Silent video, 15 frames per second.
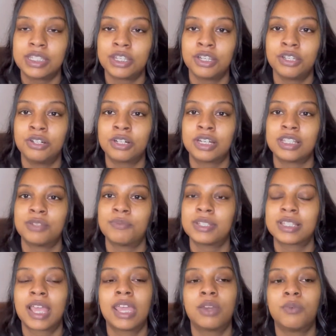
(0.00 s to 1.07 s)
cereal because it
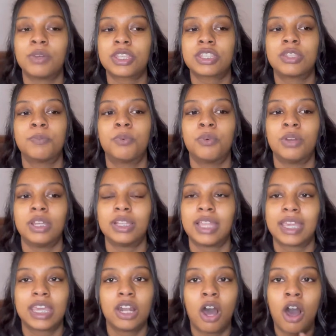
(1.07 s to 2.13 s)
was like, what's the point? Like it